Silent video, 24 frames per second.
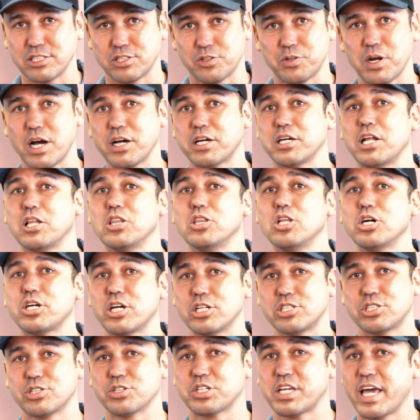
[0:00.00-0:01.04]
They're not gonna look
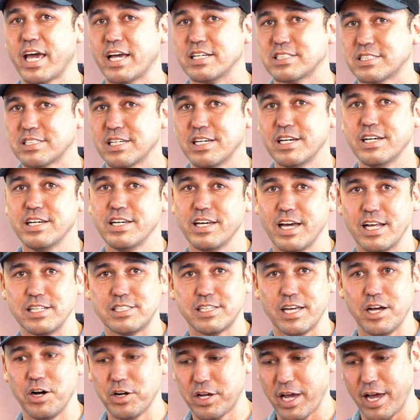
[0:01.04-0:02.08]
at your case and
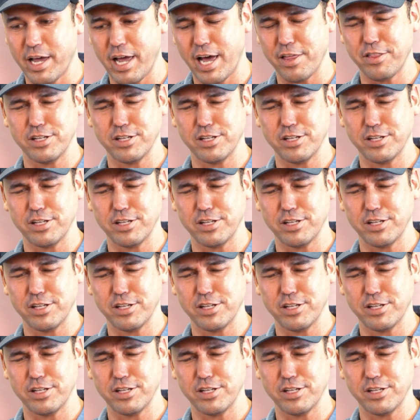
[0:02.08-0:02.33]
say, okay, yeah,